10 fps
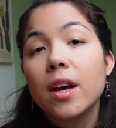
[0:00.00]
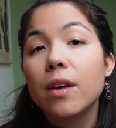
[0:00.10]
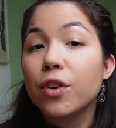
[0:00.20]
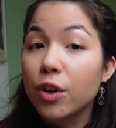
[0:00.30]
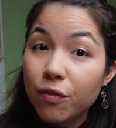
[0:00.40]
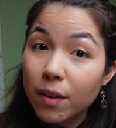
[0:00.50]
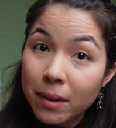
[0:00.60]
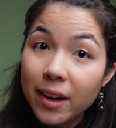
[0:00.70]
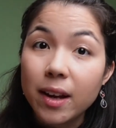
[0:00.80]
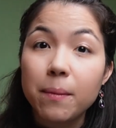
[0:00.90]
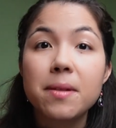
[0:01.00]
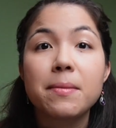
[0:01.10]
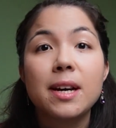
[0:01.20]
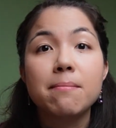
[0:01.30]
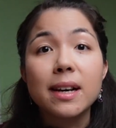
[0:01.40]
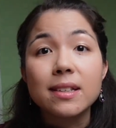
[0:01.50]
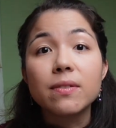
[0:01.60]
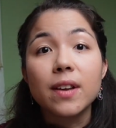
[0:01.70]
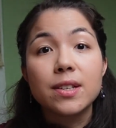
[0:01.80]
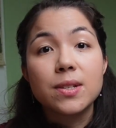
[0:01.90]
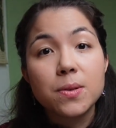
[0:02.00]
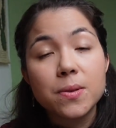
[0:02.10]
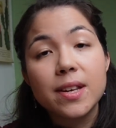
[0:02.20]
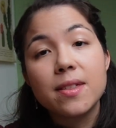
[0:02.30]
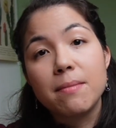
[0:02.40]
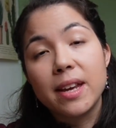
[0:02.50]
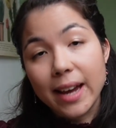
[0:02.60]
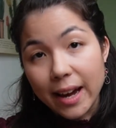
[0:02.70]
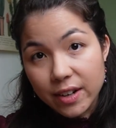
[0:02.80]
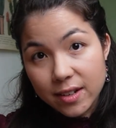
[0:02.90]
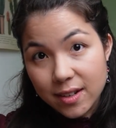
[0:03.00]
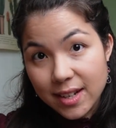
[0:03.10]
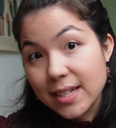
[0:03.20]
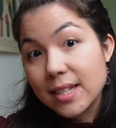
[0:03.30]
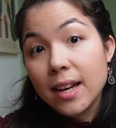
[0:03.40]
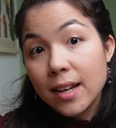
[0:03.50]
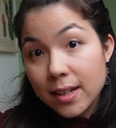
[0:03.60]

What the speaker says: if you're not familiar with the Madame Butterfly story, the main character does